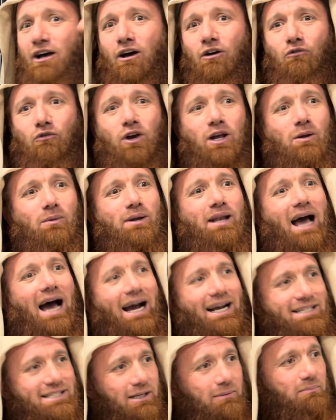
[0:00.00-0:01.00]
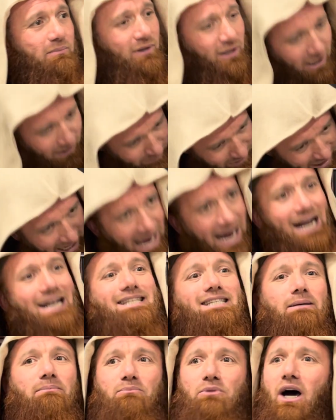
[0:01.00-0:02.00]
Will accept. He will
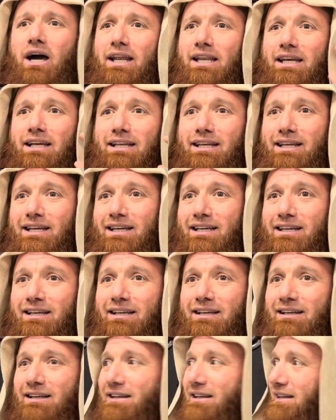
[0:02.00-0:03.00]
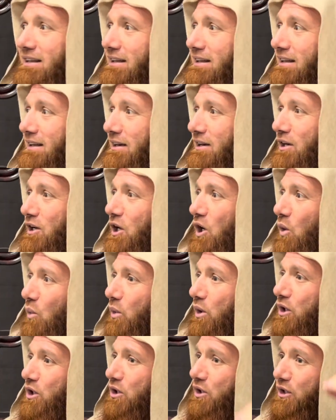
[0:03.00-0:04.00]
accept directly.
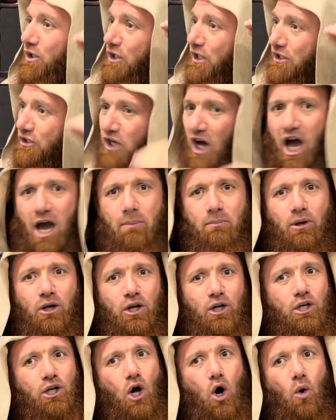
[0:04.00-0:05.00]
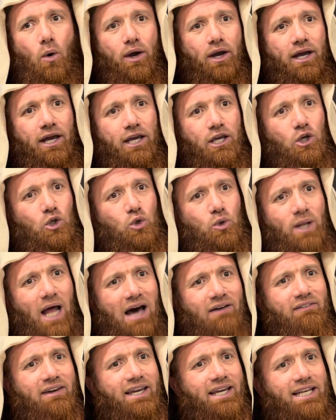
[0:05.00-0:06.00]
When in the time, no, you don't
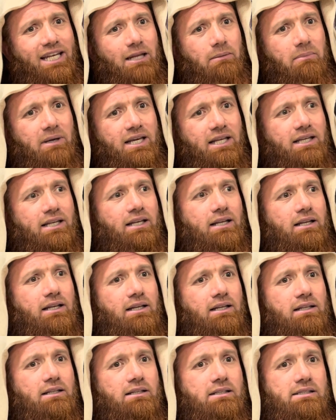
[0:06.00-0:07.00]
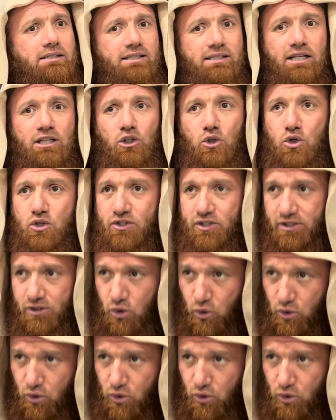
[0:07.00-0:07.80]
have any means to